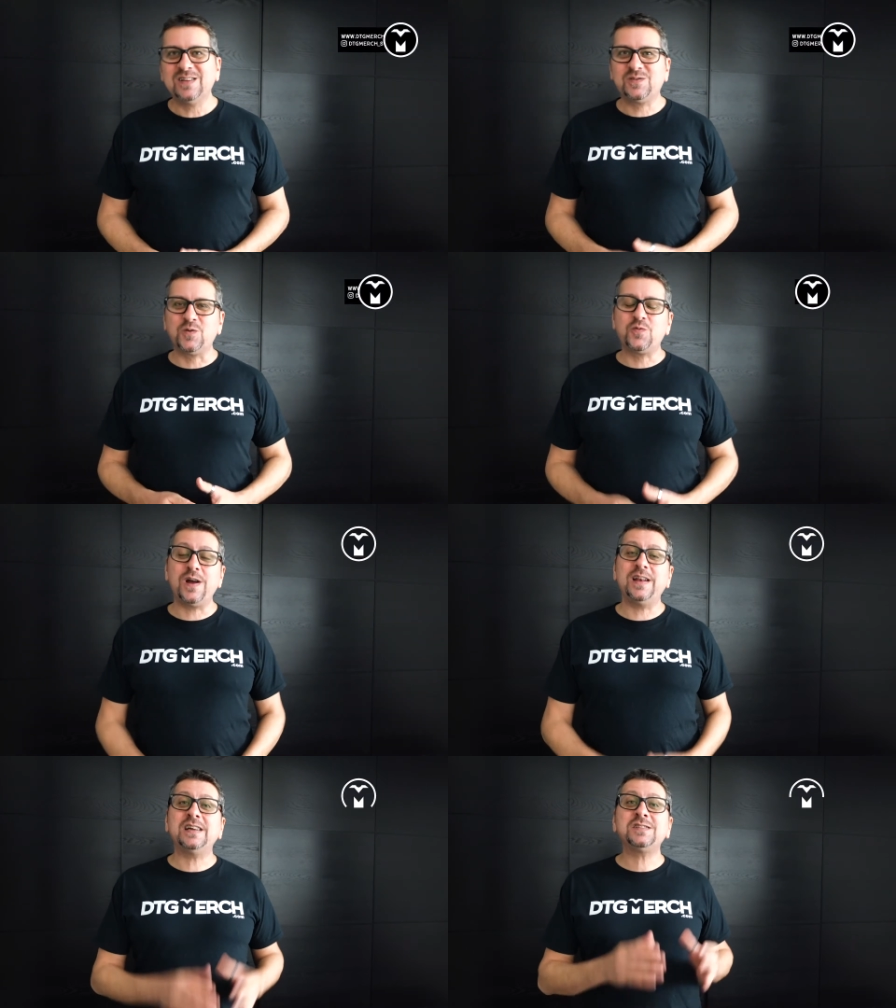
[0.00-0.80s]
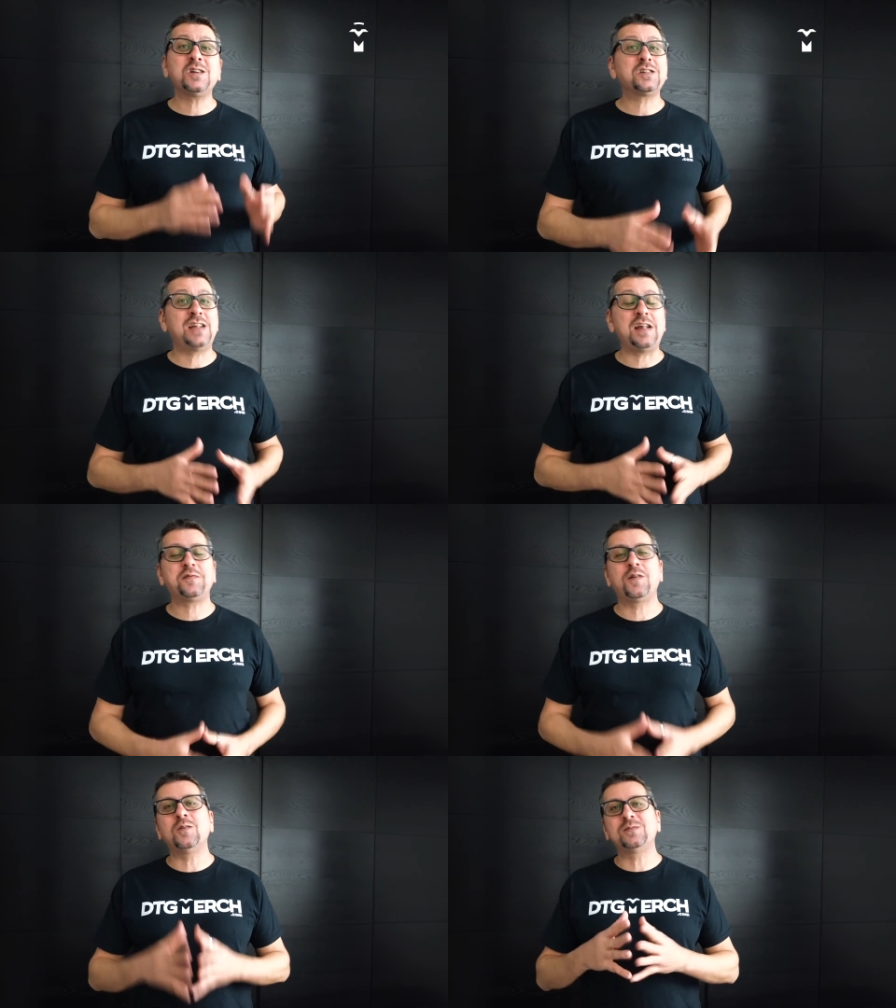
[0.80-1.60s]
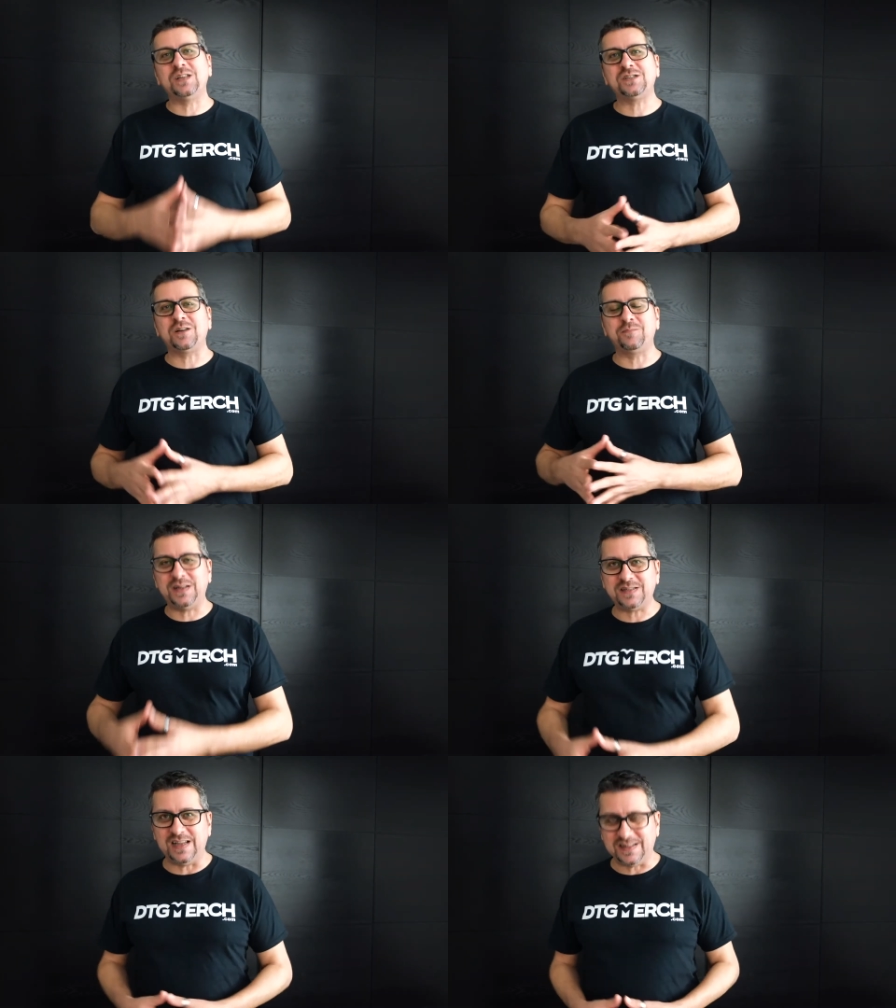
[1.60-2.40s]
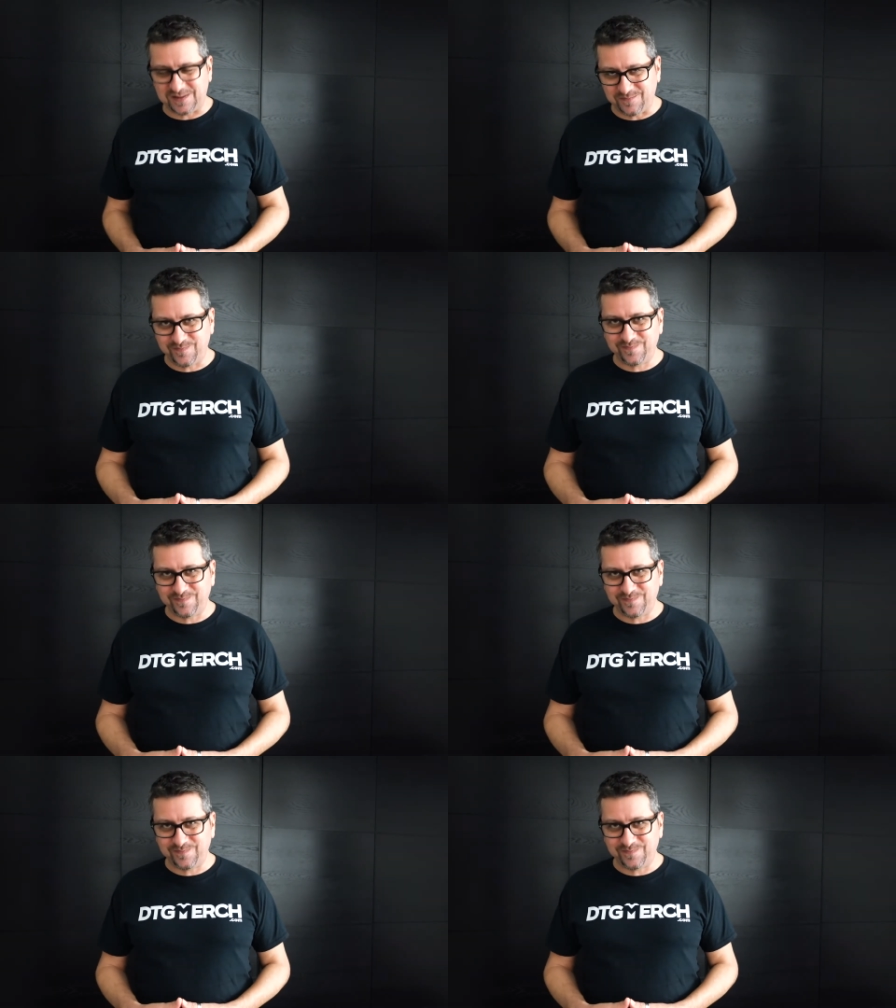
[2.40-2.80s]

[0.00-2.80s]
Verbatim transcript: to run a successful t-shirt business.